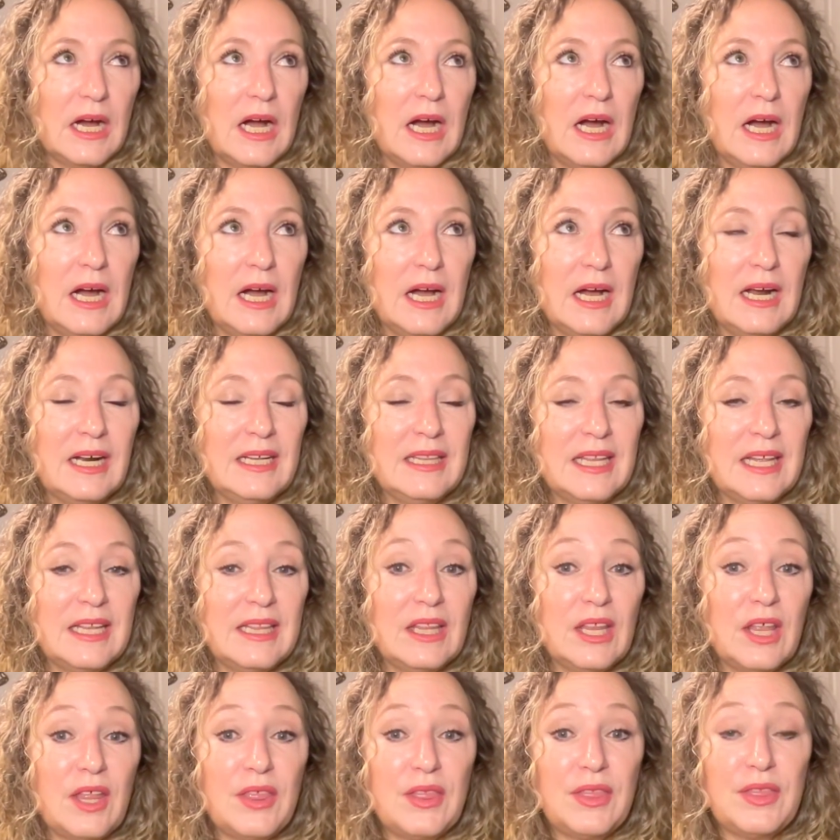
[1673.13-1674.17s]
Uh, and
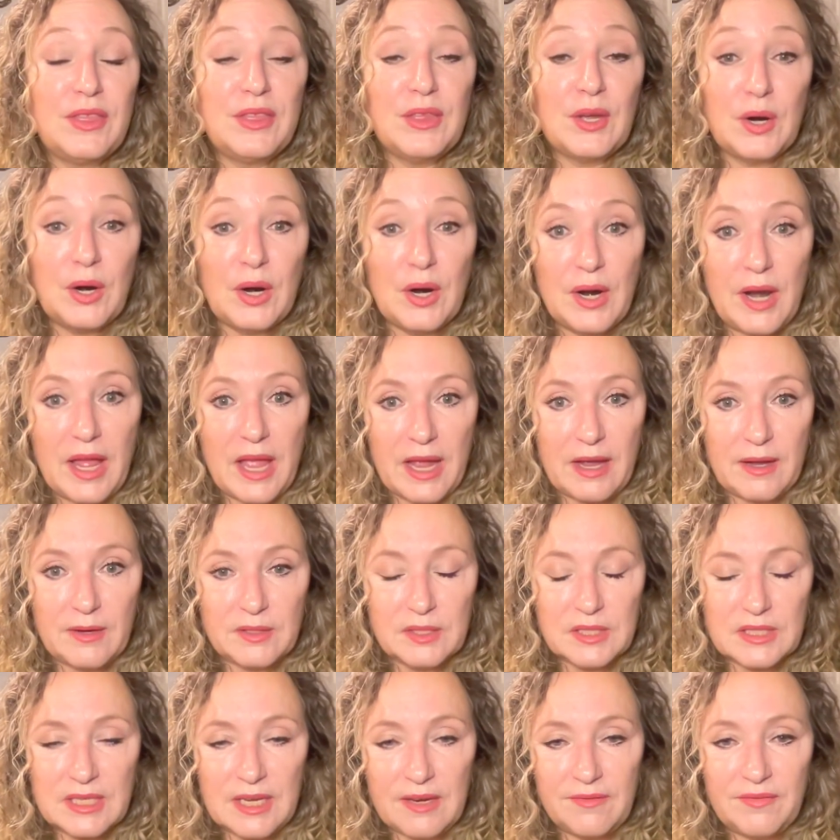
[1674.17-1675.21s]
then the third
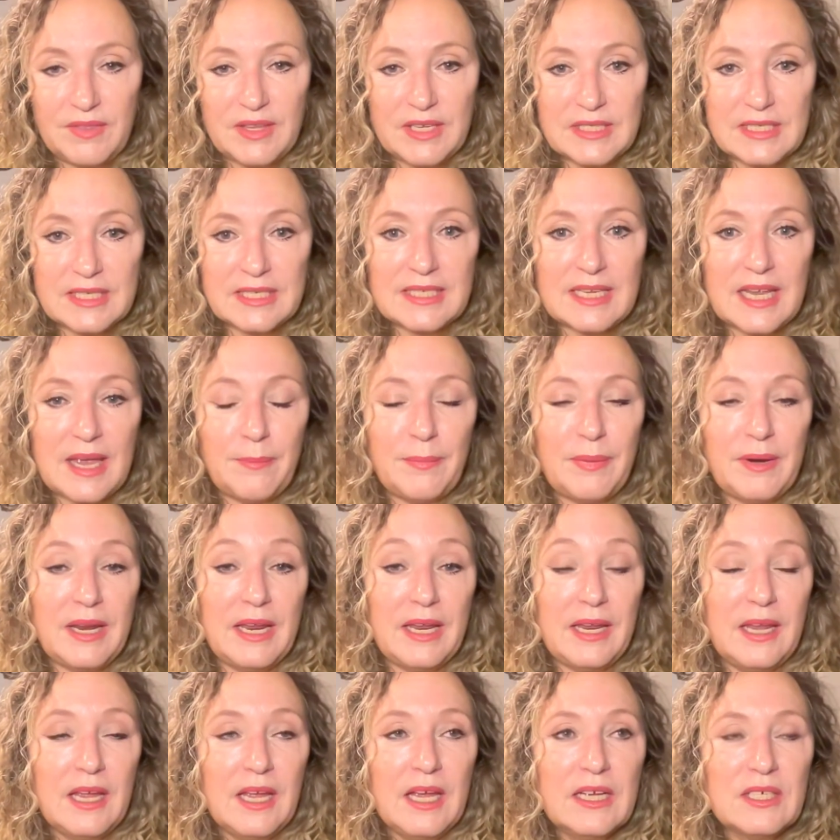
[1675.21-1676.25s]
house, if this is
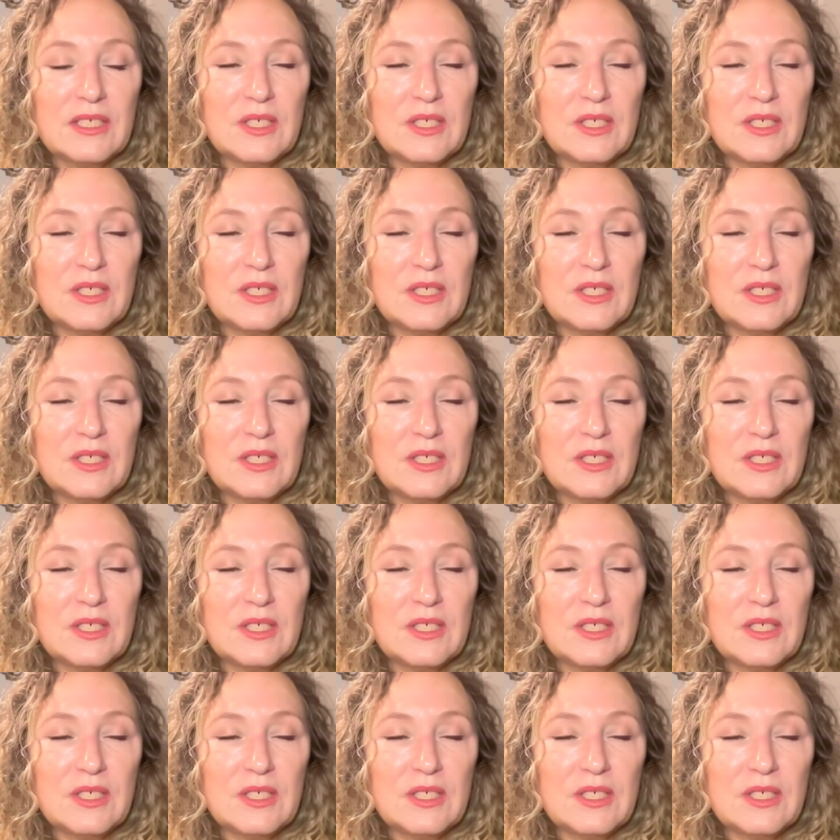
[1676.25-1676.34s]
happening,